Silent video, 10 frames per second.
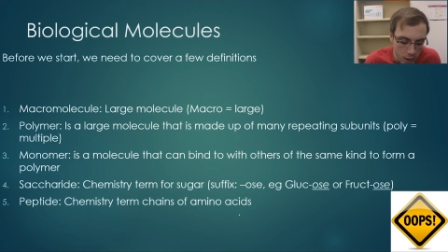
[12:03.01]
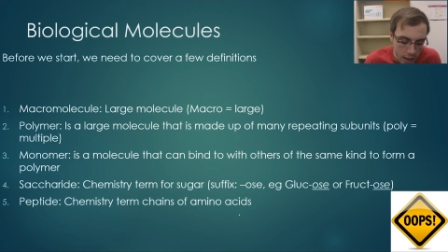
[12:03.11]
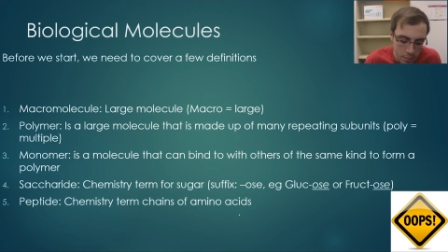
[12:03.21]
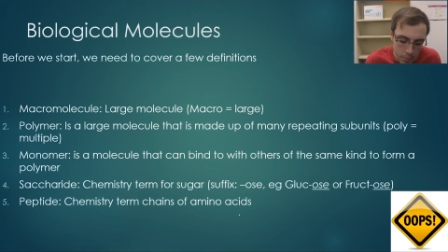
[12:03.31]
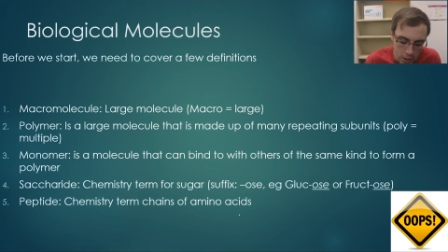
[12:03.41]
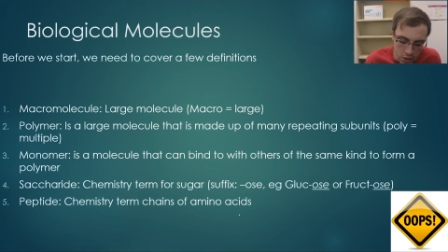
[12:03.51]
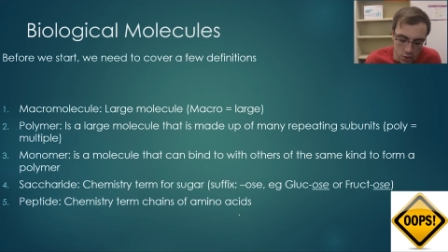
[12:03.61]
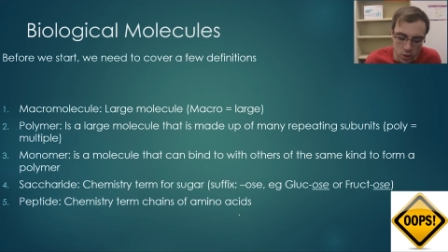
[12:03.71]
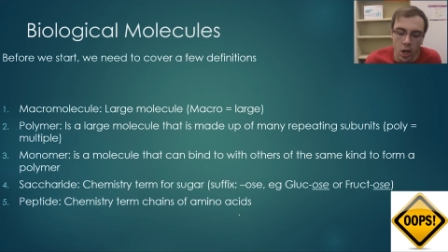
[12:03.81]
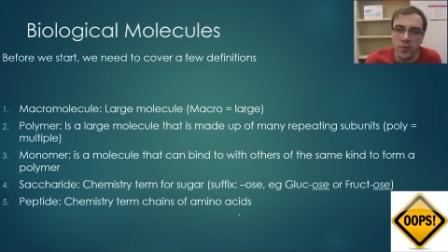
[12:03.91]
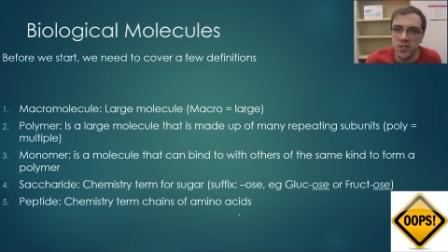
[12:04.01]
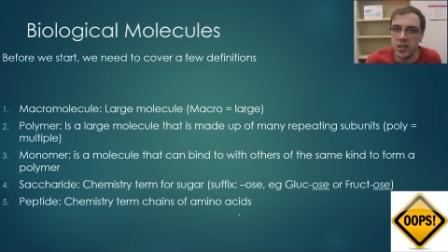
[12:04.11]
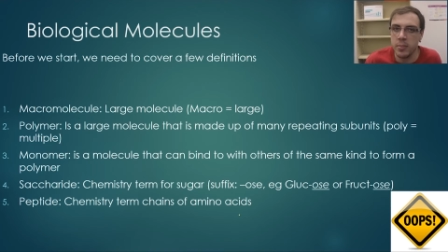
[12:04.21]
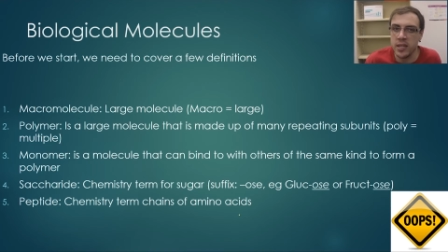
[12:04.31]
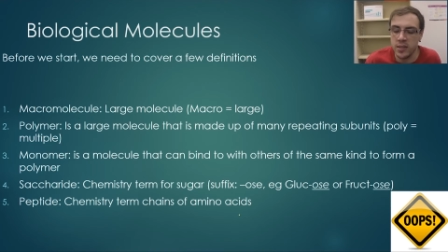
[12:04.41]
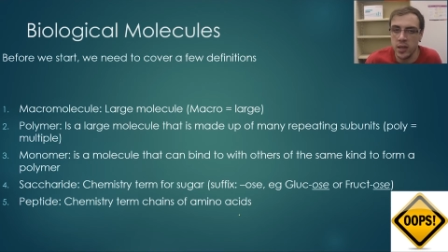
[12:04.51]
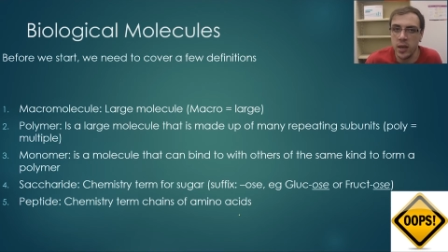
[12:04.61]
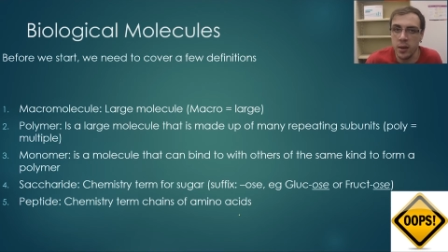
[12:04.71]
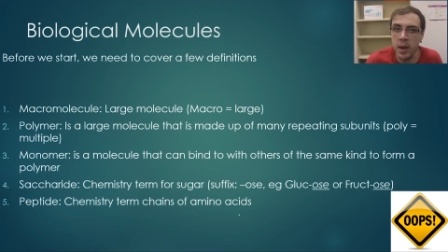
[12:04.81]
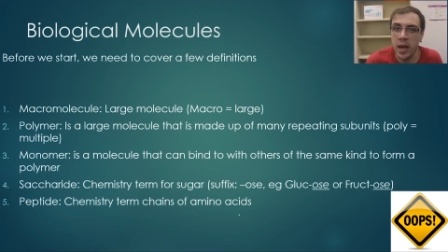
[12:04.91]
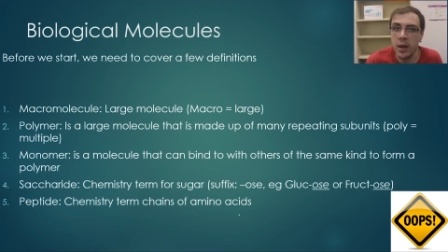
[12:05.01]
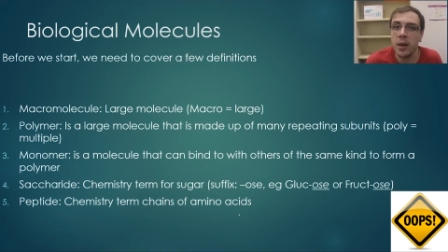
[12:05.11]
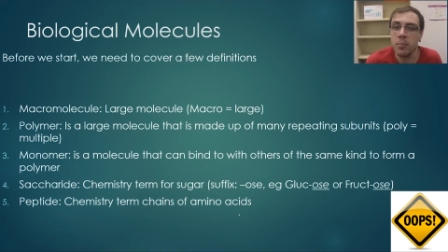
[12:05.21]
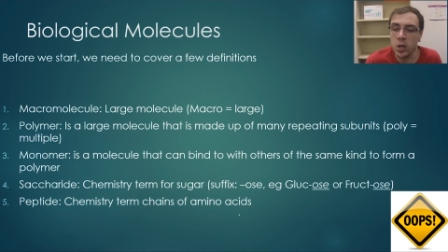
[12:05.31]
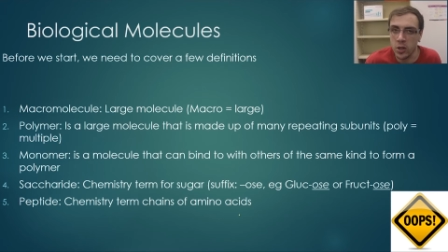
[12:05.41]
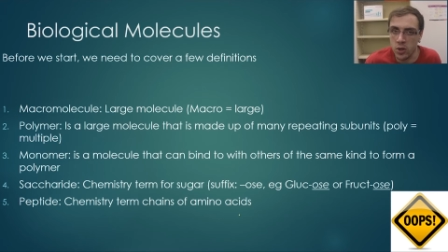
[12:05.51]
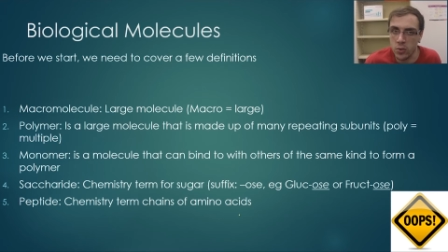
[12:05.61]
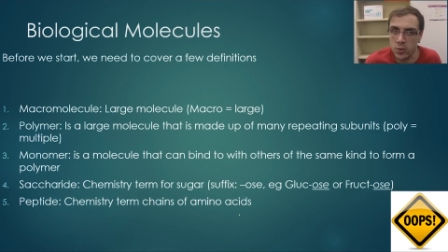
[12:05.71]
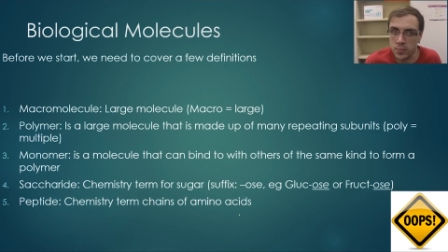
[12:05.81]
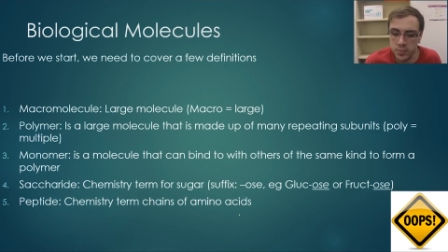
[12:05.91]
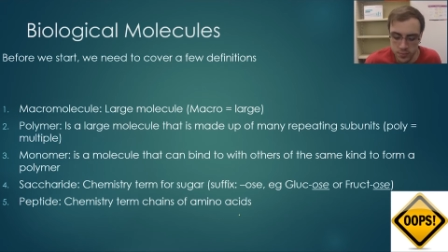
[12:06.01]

and molecule obviously means a molecule.